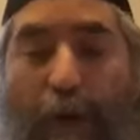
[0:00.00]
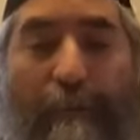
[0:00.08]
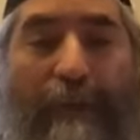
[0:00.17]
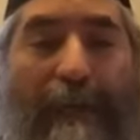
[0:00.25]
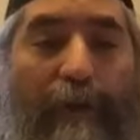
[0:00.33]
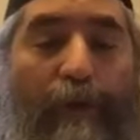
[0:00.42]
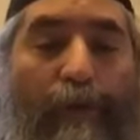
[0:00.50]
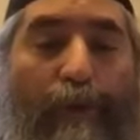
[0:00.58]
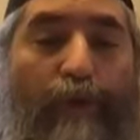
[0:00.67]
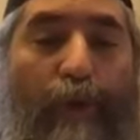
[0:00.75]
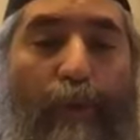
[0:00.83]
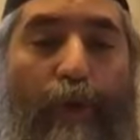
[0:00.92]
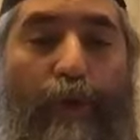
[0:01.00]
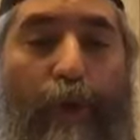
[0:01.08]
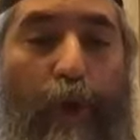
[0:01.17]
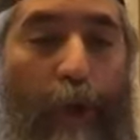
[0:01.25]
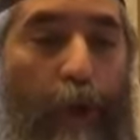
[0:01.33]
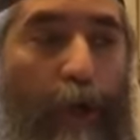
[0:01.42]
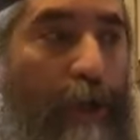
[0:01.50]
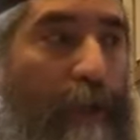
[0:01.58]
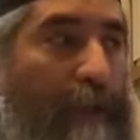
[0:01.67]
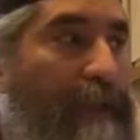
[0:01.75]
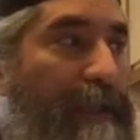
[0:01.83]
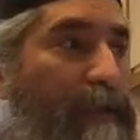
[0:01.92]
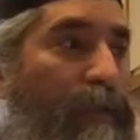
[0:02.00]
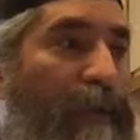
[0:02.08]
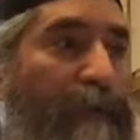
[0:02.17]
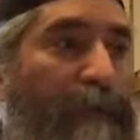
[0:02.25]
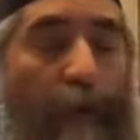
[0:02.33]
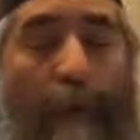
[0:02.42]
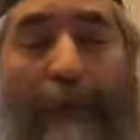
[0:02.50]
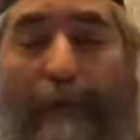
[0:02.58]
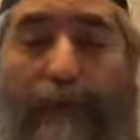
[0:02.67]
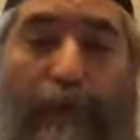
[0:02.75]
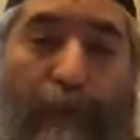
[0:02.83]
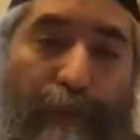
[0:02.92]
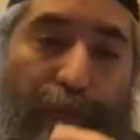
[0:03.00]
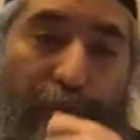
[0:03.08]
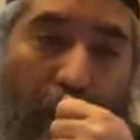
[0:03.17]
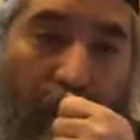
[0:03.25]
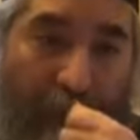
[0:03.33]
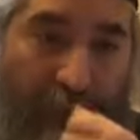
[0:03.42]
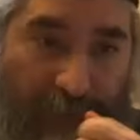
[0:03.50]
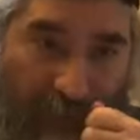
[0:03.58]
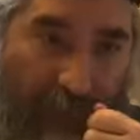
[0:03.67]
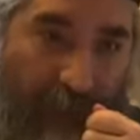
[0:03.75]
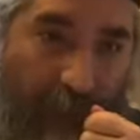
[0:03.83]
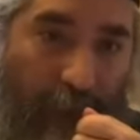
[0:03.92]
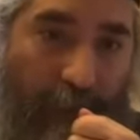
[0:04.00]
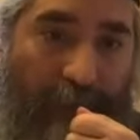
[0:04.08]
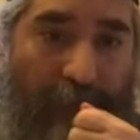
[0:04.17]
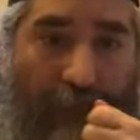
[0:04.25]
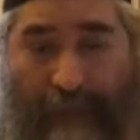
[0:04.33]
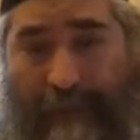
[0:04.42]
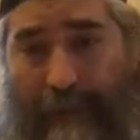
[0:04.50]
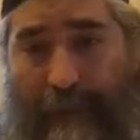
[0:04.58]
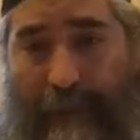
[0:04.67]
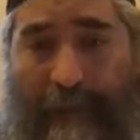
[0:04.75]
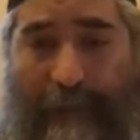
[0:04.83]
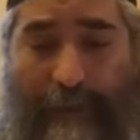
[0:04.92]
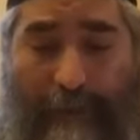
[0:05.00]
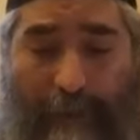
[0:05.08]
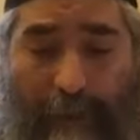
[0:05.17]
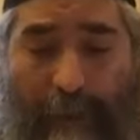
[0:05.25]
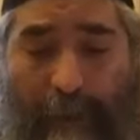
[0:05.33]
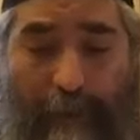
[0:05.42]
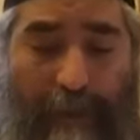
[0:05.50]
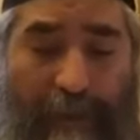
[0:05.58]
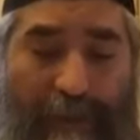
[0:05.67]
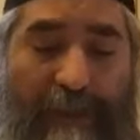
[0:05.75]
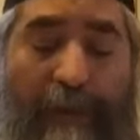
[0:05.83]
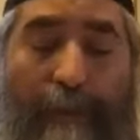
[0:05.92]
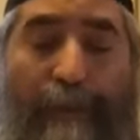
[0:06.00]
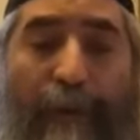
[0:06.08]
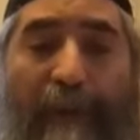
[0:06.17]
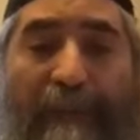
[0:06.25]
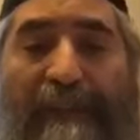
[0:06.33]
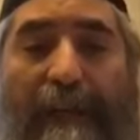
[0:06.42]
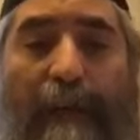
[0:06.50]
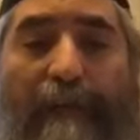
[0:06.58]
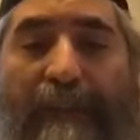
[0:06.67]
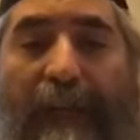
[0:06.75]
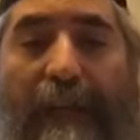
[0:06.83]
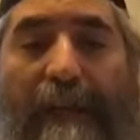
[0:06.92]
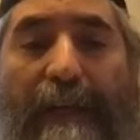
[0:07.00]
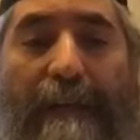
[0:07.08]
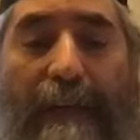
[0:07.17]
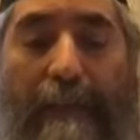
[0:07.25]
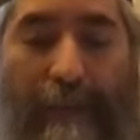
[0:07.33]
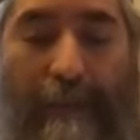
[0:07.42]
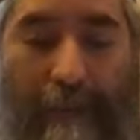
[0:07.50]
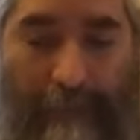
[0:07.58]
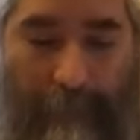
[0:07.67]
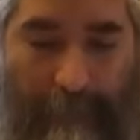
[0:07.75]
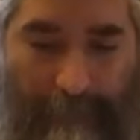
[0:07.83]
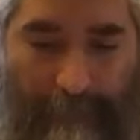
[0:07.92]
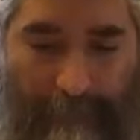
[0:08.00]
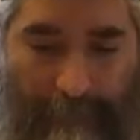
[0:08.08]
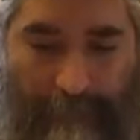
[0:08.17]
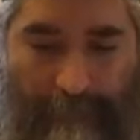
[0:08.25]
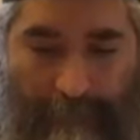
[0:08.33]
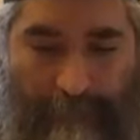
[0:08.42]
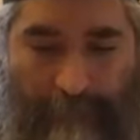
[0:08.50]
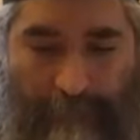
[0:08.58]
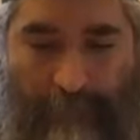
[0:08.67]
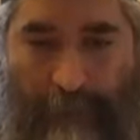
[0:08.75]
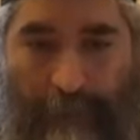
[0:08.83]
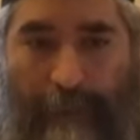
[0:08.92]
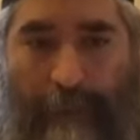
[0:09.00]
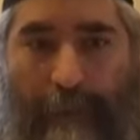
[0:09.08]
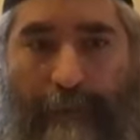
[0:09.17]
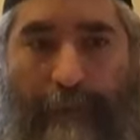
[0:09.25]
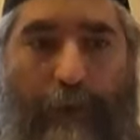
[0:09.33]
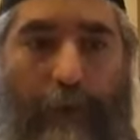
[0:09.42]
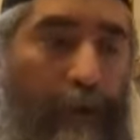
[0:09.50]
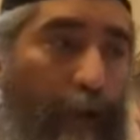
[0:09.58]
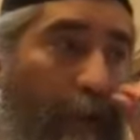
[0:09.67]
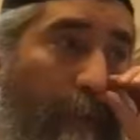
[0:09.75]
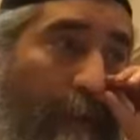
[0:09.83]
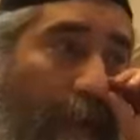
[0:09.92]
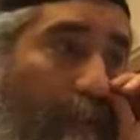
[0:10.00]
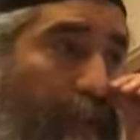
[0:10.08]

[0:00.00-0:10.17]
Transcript: HaMelech used the word call, he's referring to the prophecy of Yechezkel, which is the prophecy of Tehiyat HaMitim. If you want to learn about that